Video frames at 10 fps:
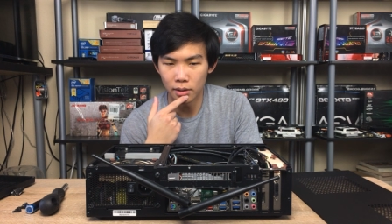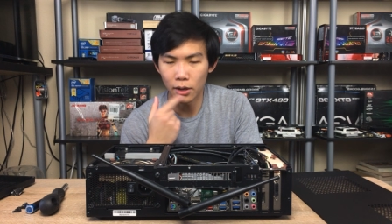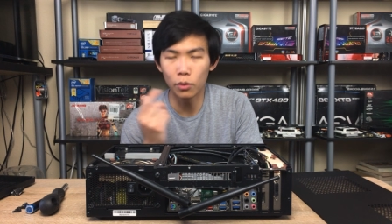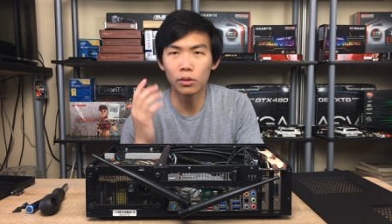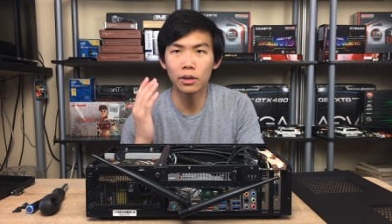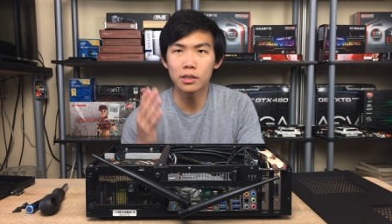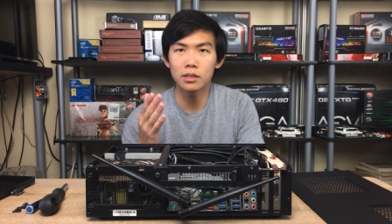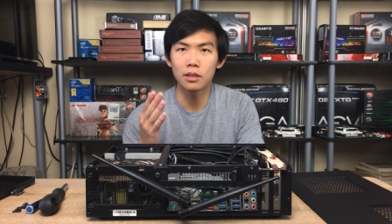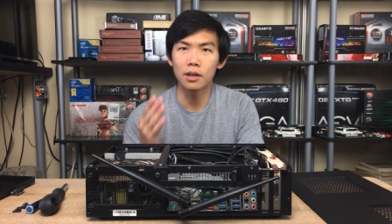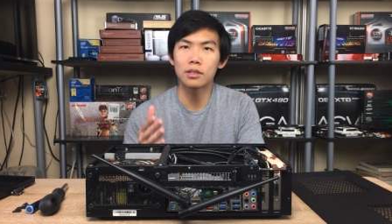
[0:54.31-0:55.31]
Now
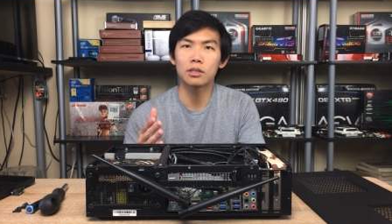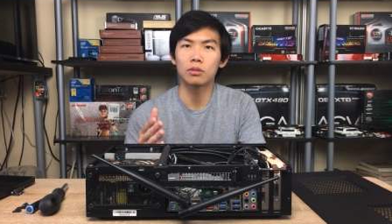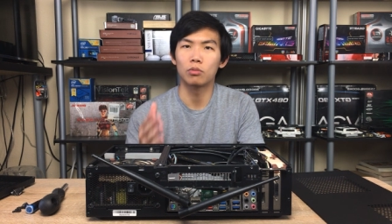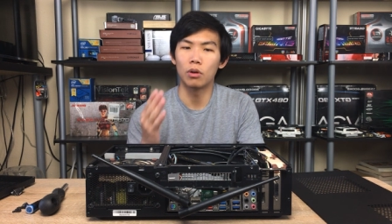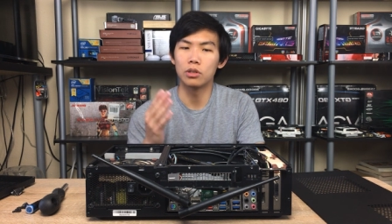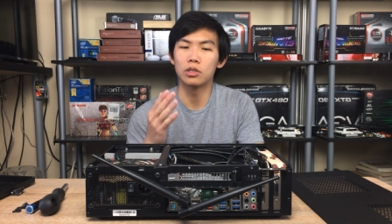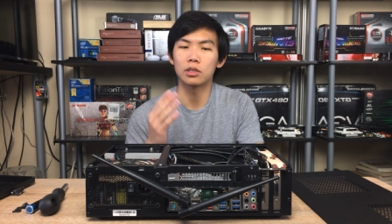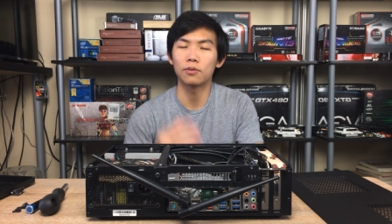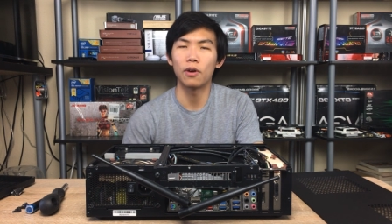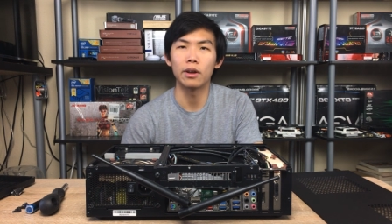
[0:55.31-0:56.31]
this does run
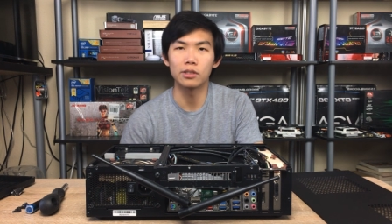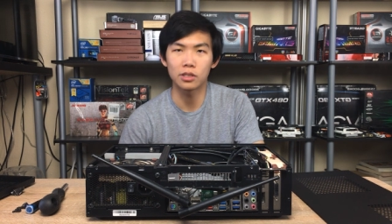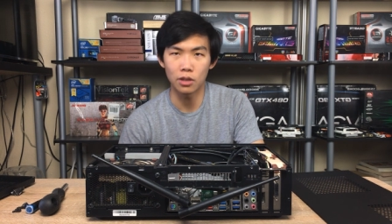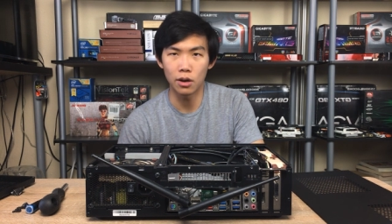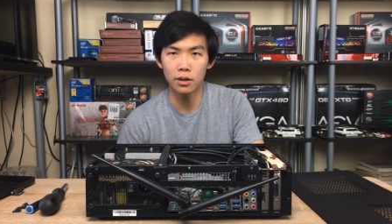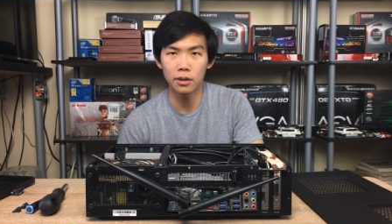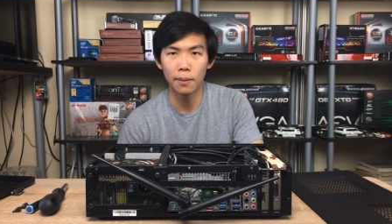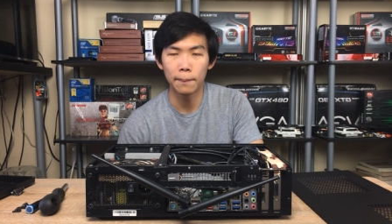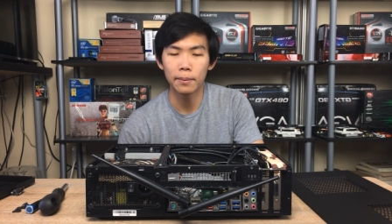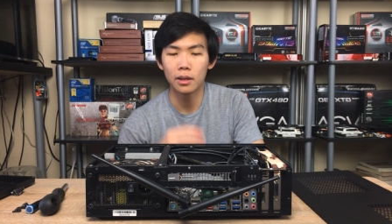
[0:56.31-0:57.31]
just fine stock,
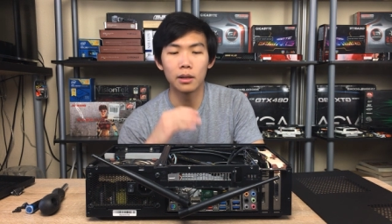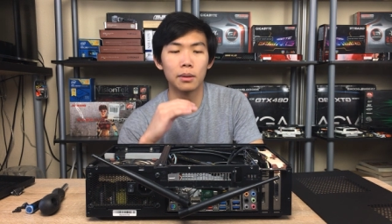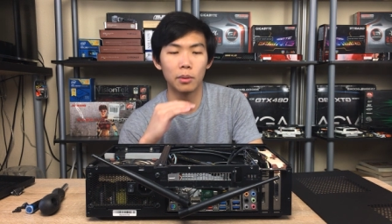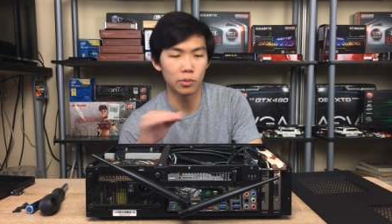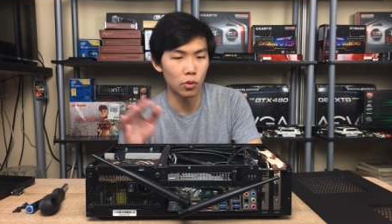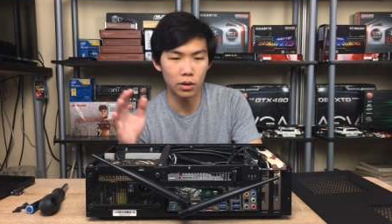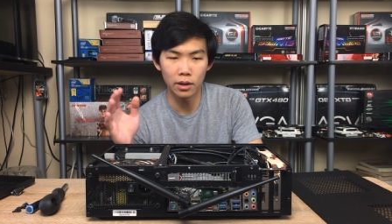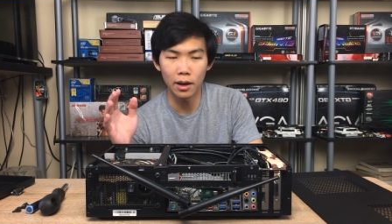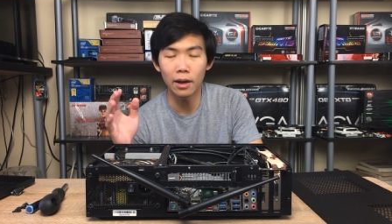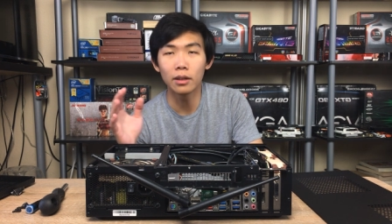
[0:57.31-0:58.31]
the motherboard
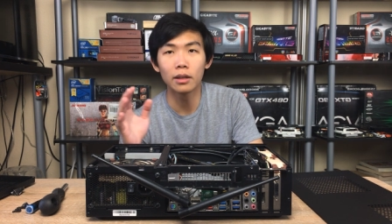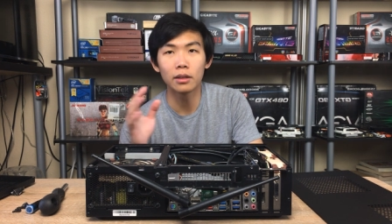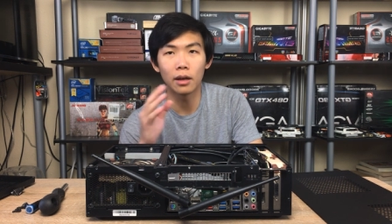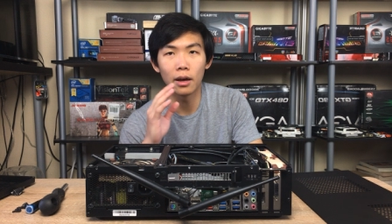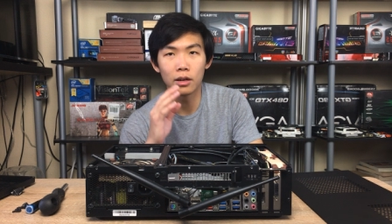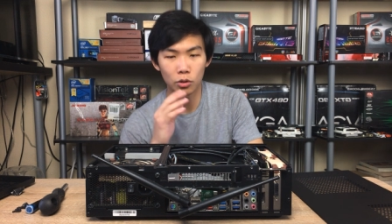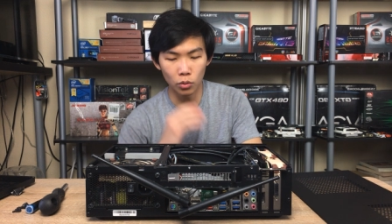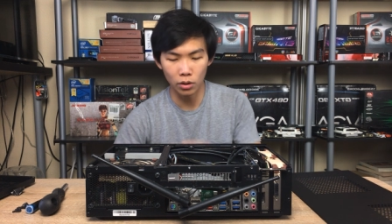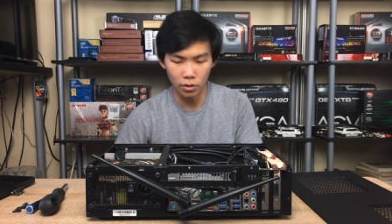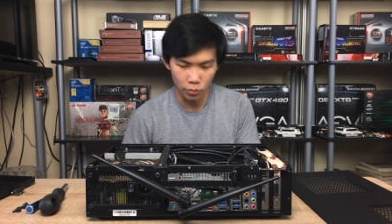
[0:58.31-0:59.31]
can handle it, and the
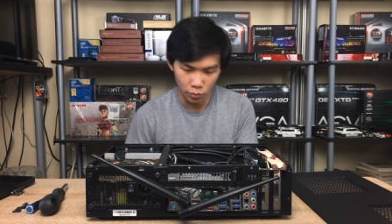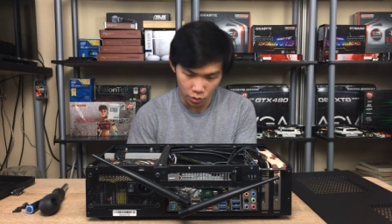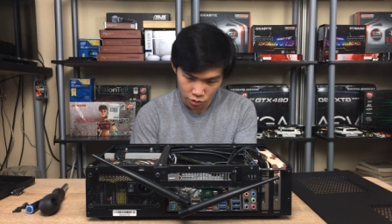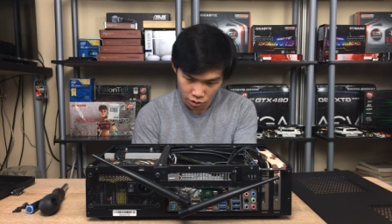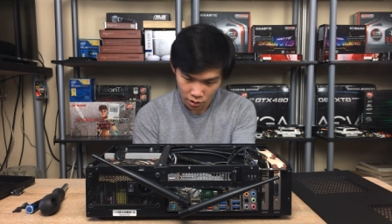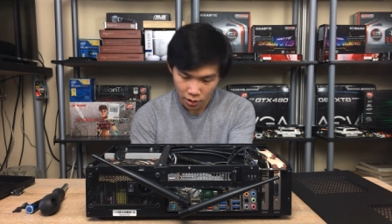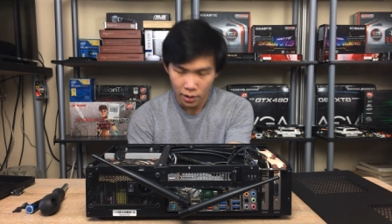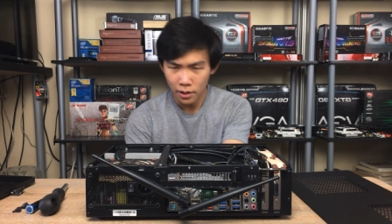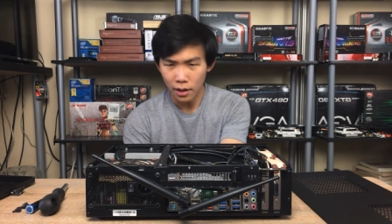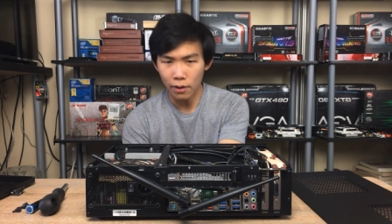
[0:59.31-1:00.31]
cooler, which
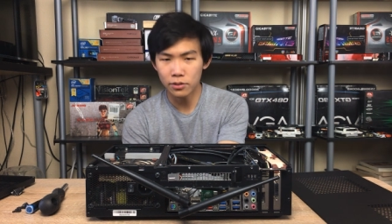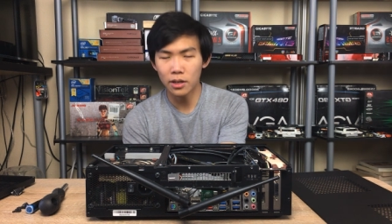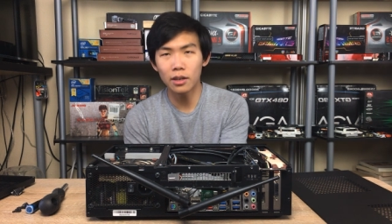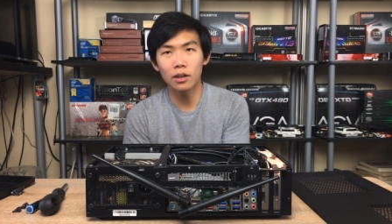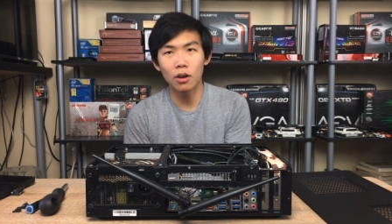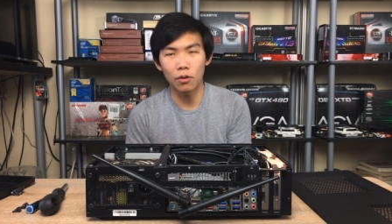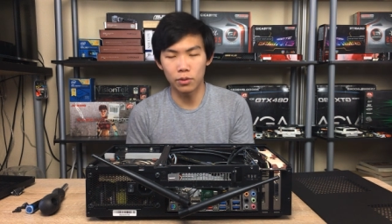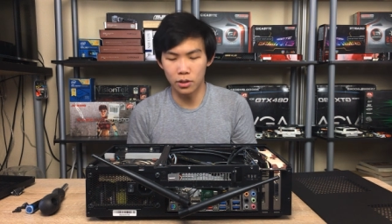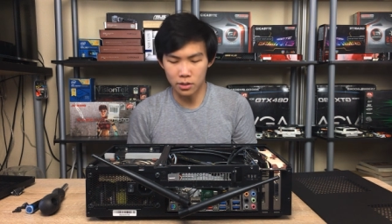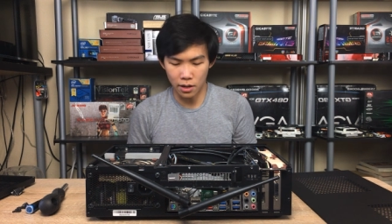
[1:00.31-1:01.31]
I've taken it
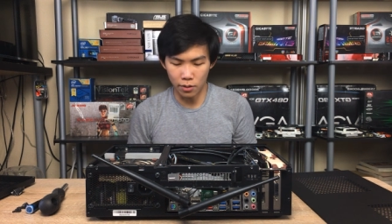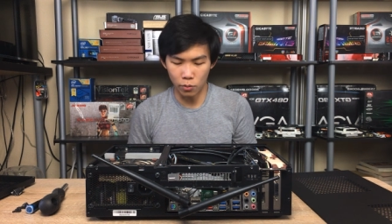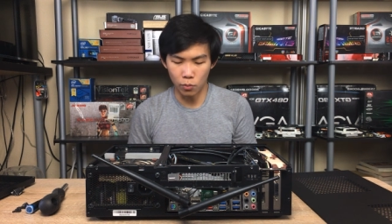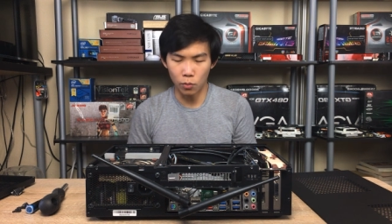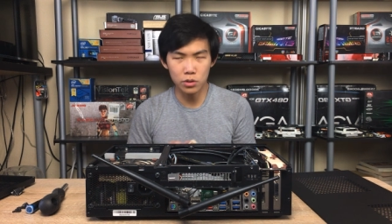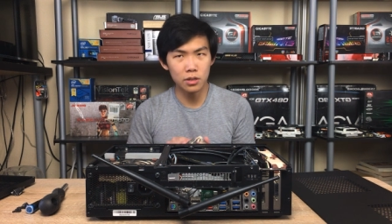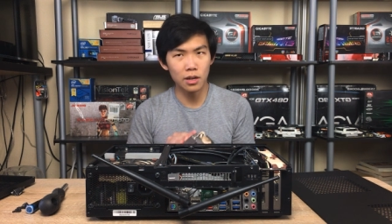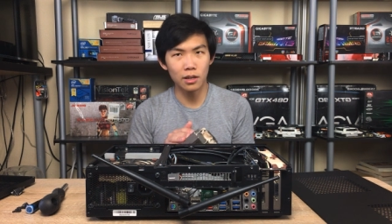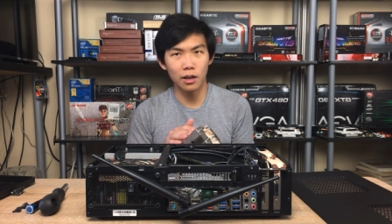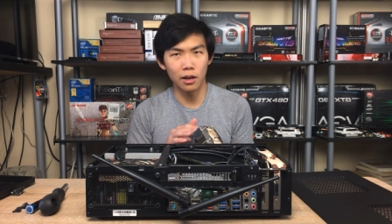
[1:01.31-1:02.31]
off because I wasn't
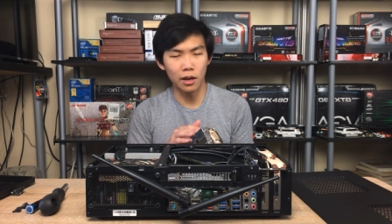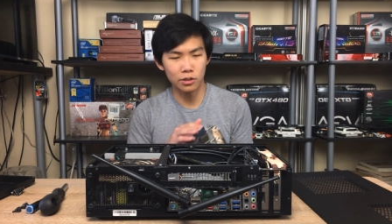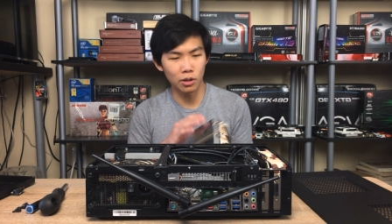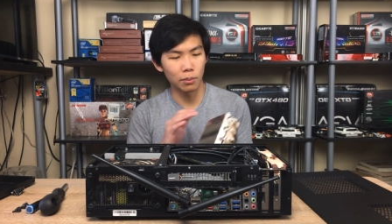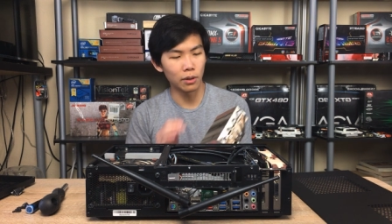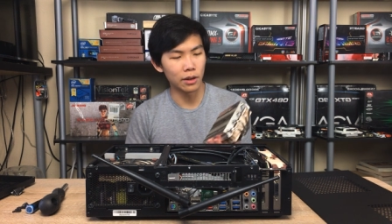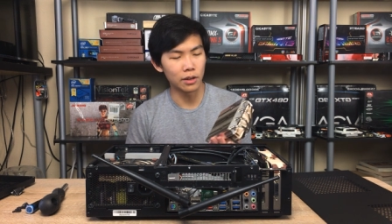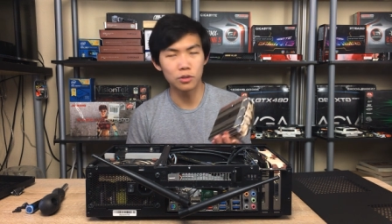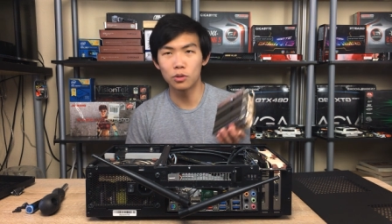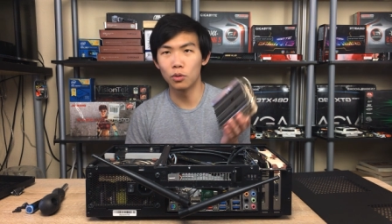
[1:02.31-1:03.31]
ac actually
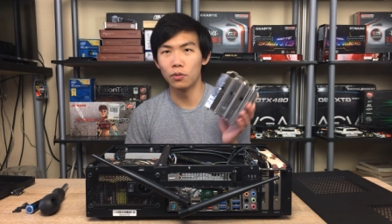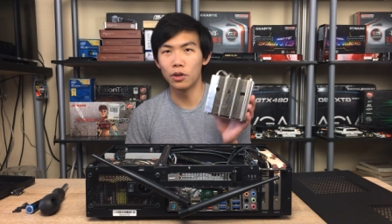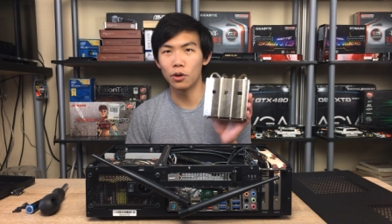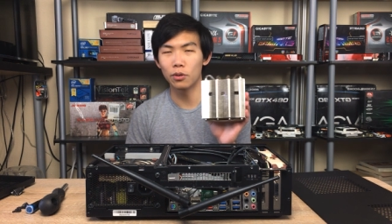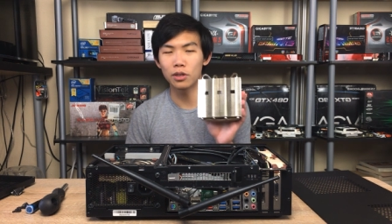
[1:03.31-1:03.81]
planning to do a video on